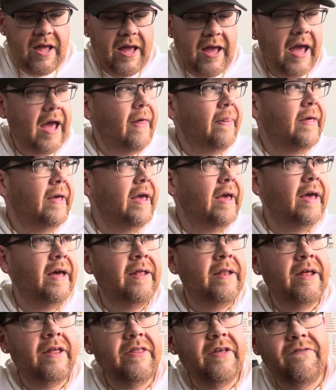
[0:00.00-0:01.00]
and
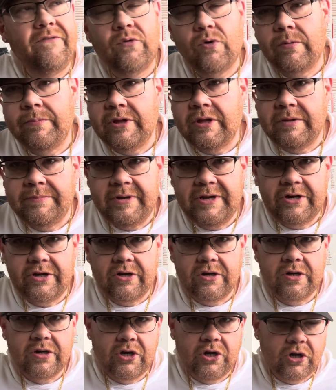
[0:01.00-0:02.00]
then the
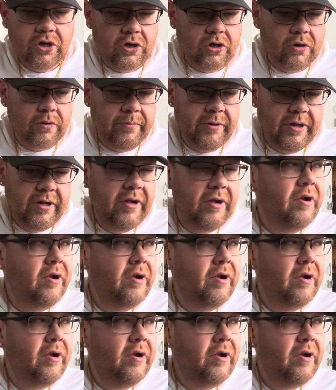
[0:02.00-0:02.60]
4mm curb.